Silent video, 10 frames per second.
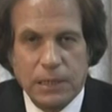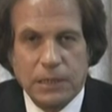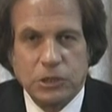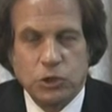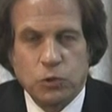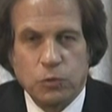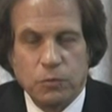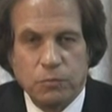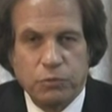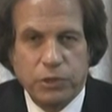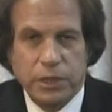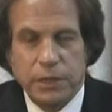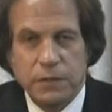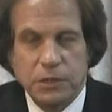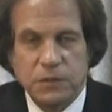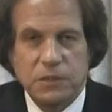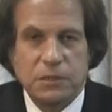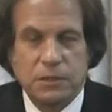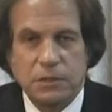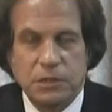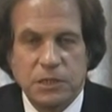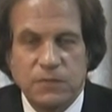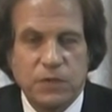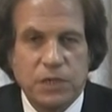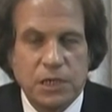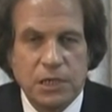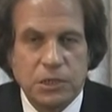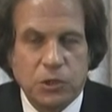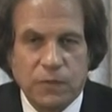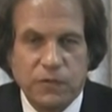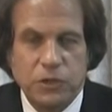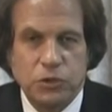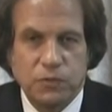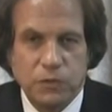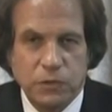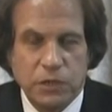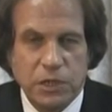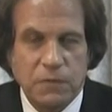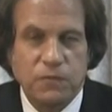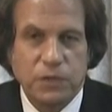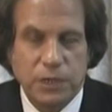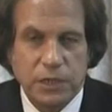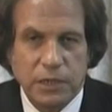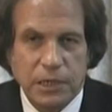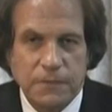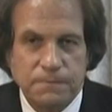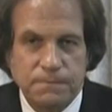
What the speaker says: So play this DVD as often as you feel the need for healing.